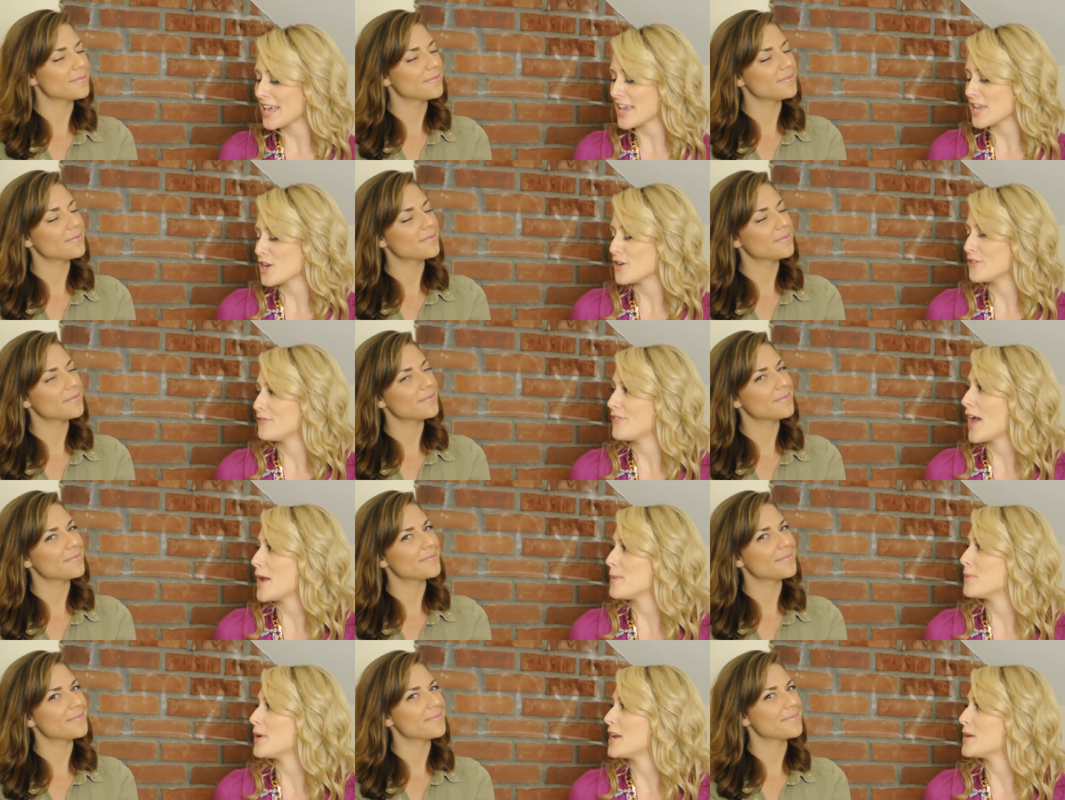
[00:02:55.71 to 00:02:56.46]
Speaker 1: like you're
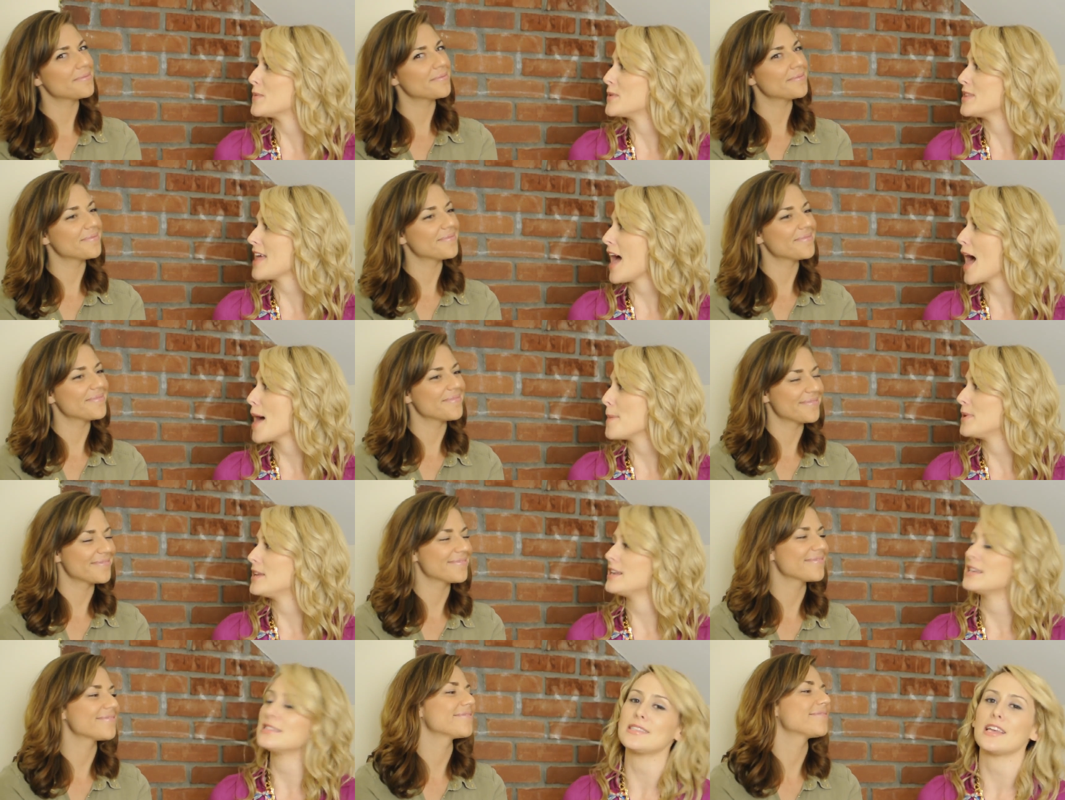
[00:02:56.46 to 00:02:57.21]
vibrating with
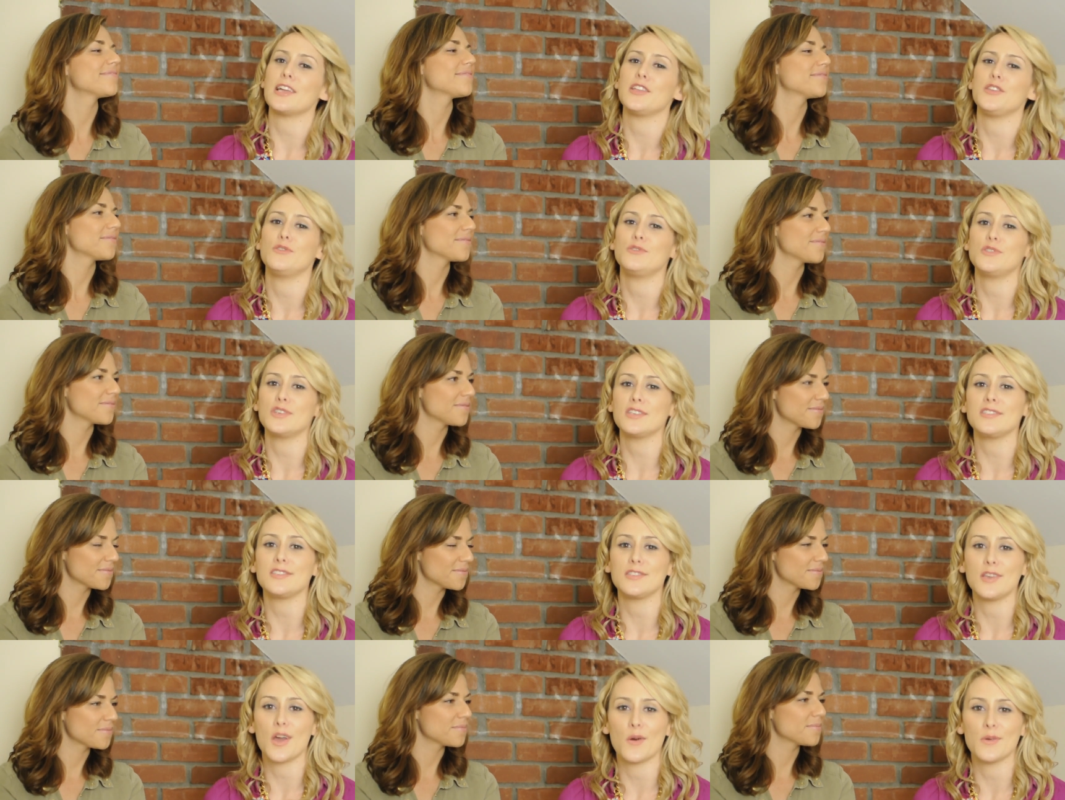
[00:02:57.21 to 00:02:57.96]
happiness and you
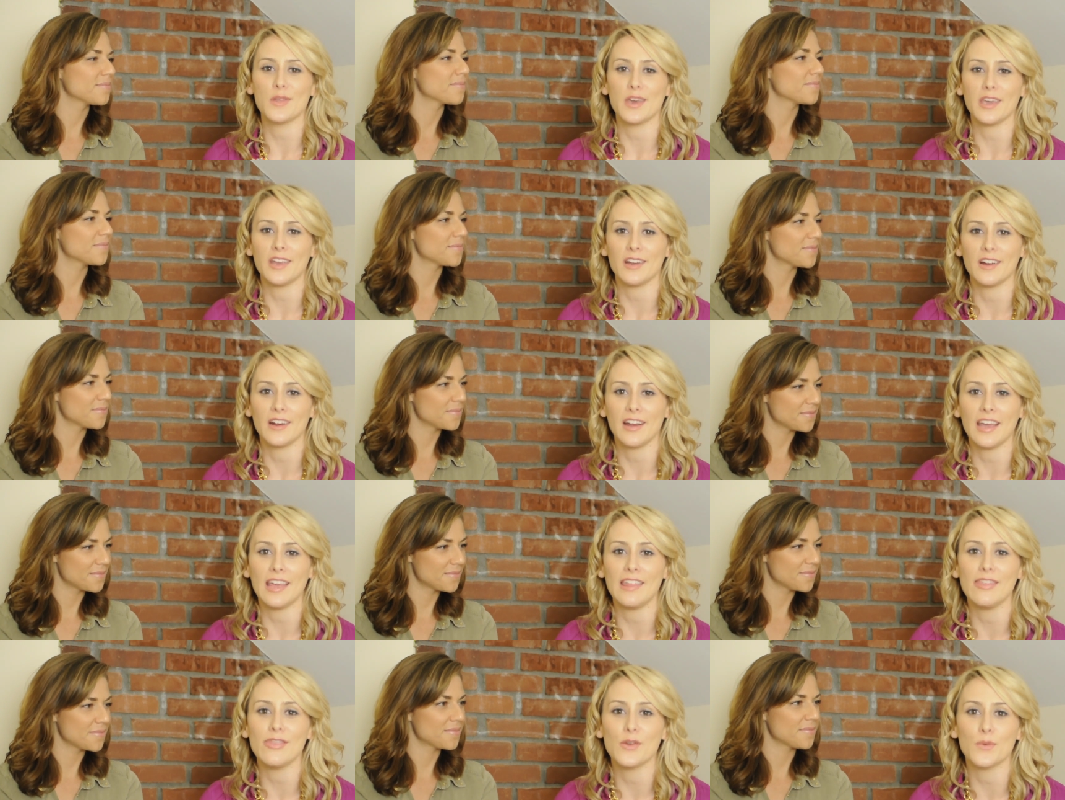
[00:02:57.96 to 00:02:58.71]
just know that you're
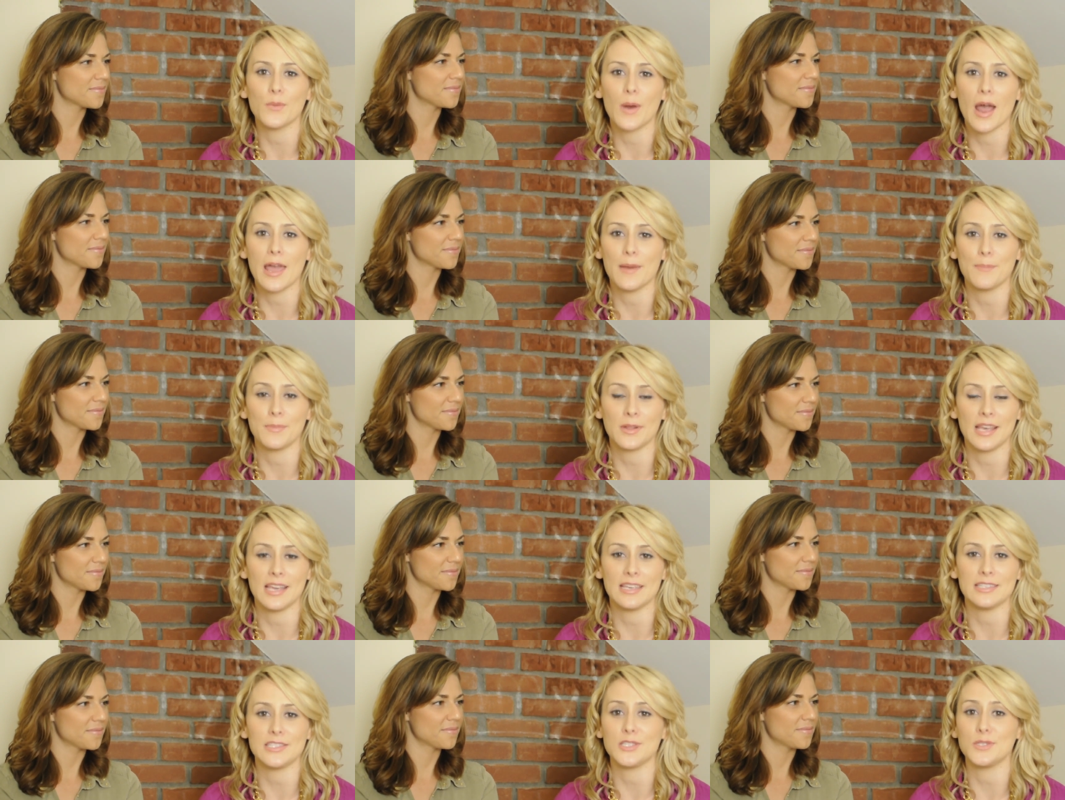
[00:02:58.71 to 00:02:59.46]
in the right
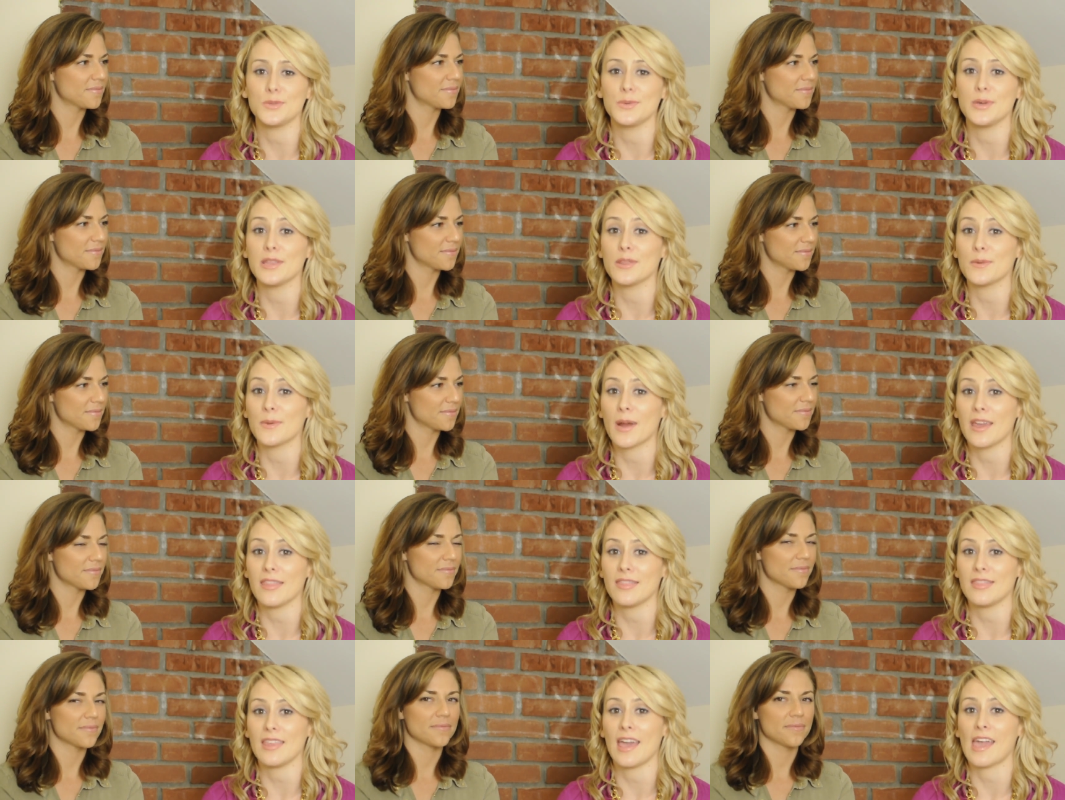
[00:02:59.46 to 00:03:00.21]
place, doing the
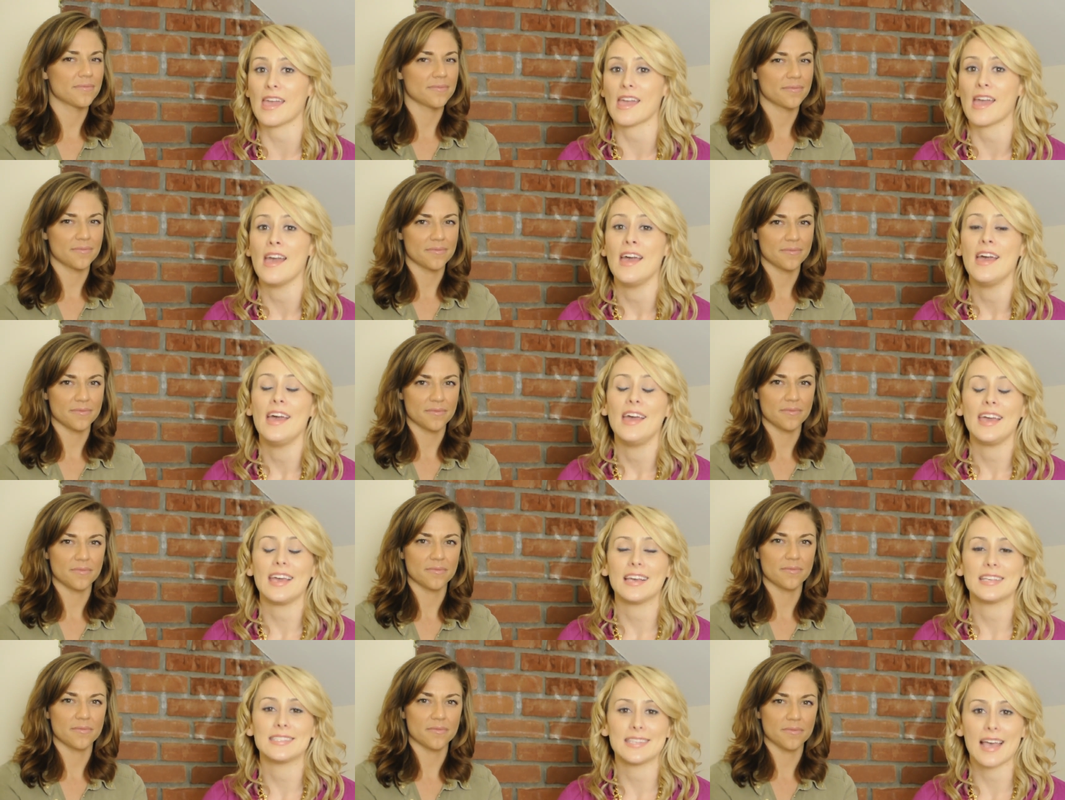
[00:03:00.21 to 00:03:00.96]
right thing,
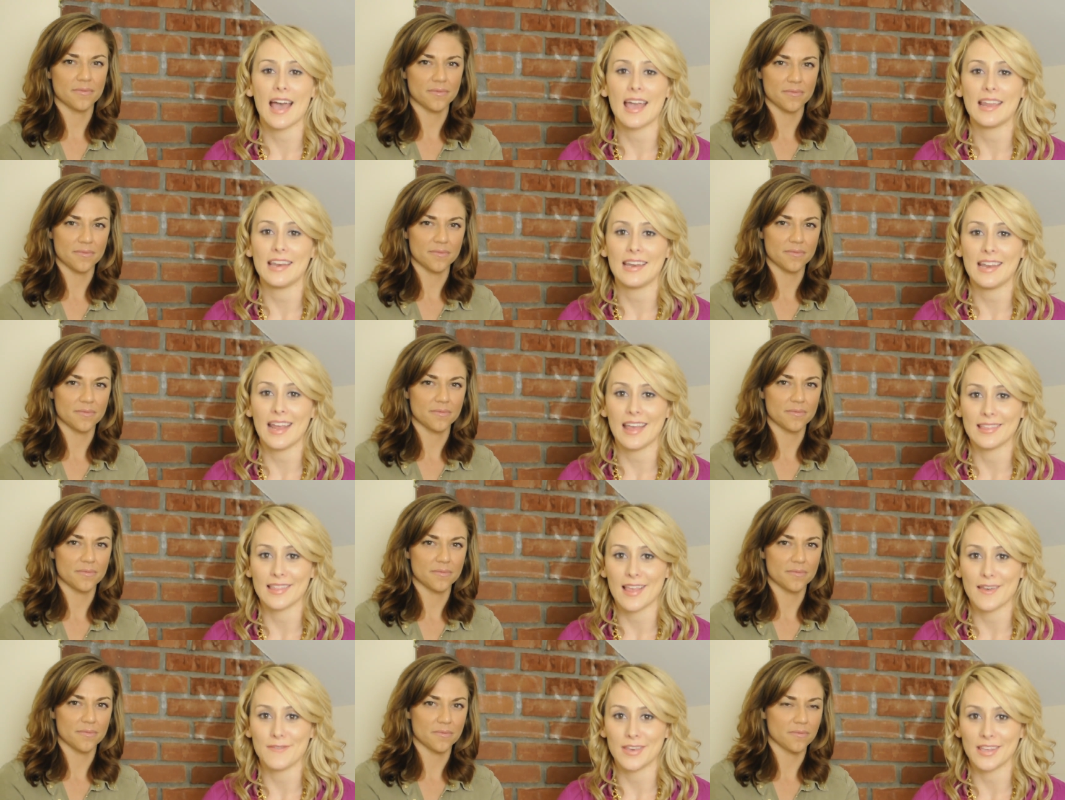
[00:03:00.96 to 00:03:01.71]
excited
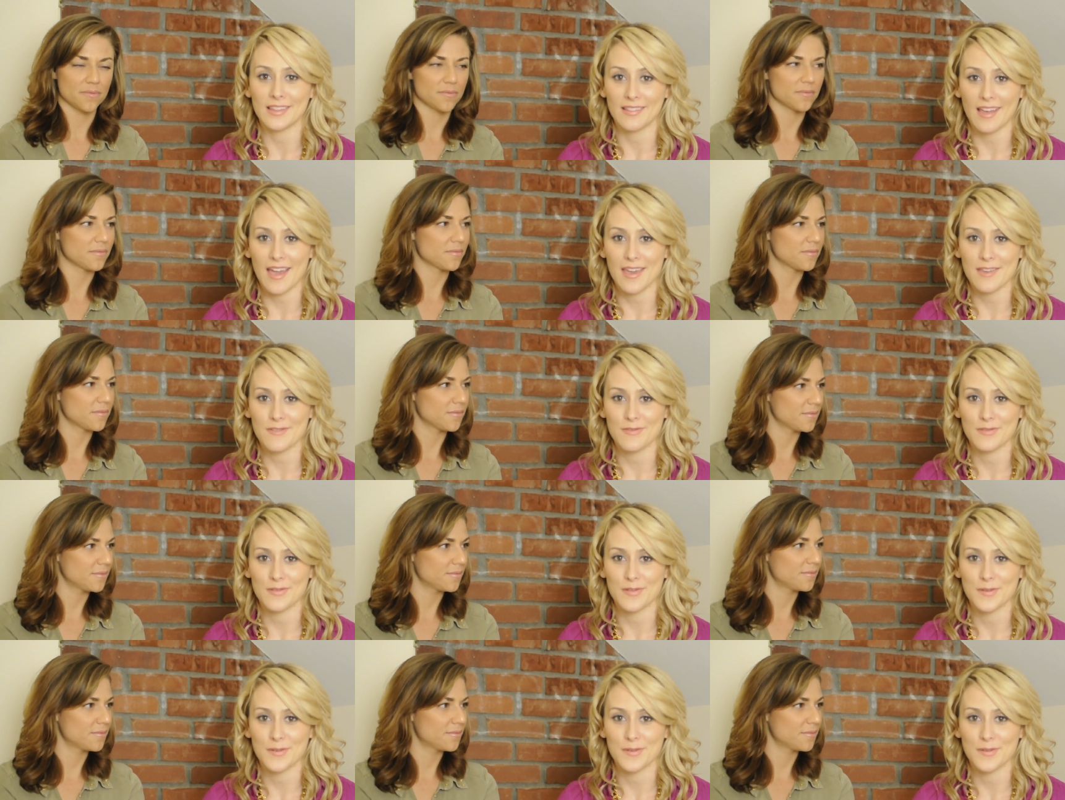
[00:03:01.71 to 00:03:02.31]
and loving life.